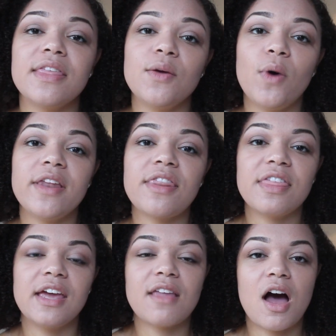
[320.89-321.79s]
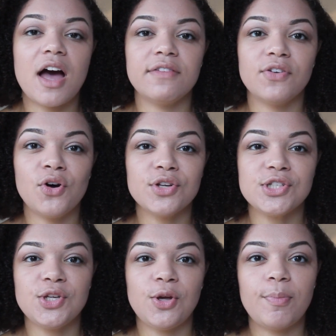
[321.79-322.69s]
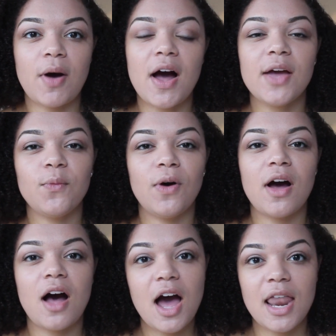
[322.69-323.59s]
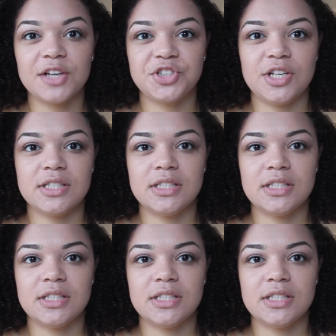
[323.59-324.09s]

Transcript: The one thing that I forgot to buy were eyelashes,